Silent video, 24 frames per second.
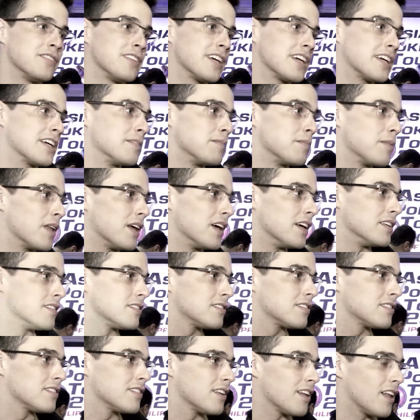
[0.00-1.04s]
second
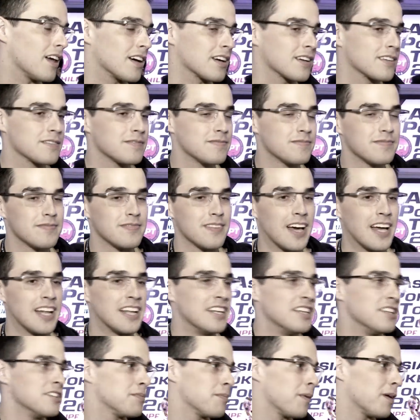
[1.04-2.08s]
place. Like, at
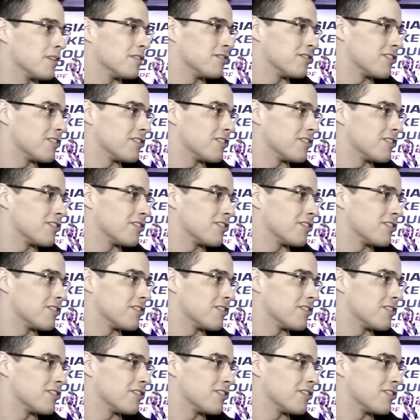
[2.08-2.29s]
least my